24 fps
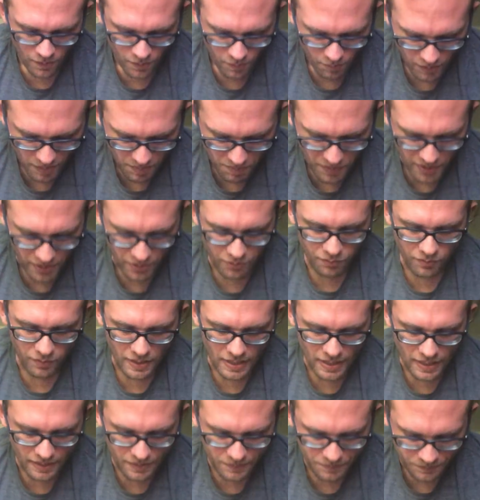my
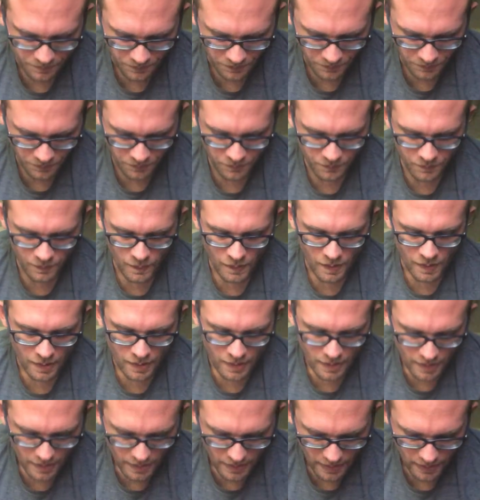butterfly,
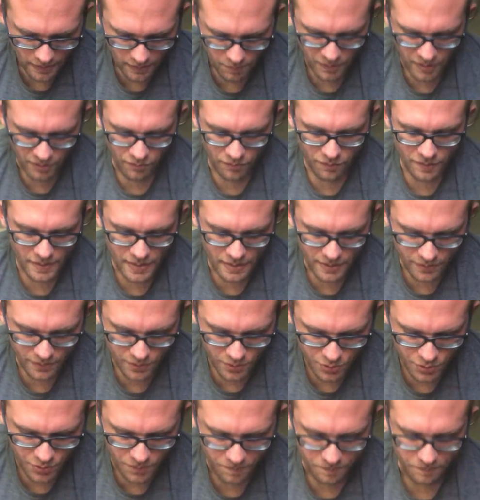and I'm gonna
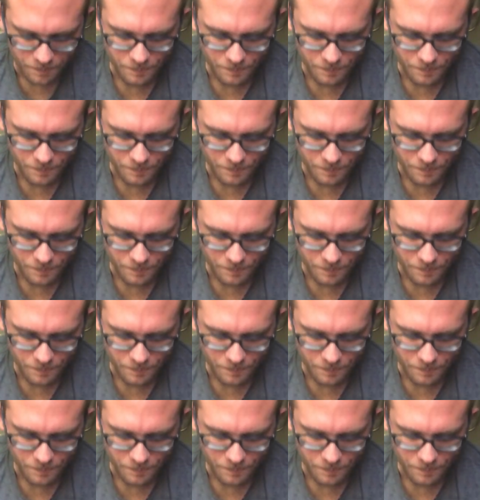finish